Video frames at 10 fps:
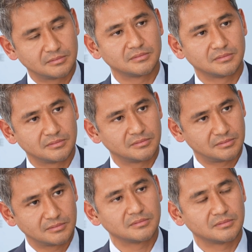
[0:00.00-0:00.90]
It's
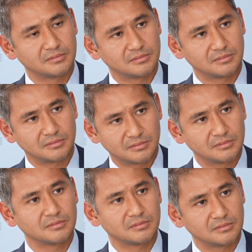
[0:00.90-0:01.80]
not. Not all office
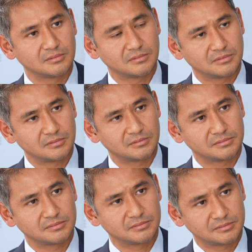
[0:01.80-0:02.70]
buildings, not all
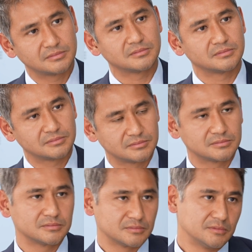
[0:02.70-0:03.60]
office cities are the
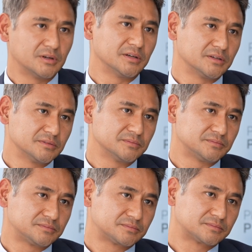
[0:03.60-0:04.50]
same. And that's why you need
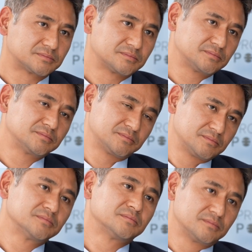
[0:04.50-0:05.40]
to leave it to a
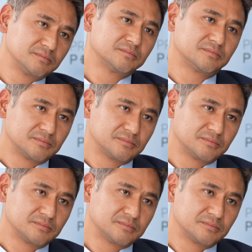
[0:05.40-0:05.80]
specialized operator.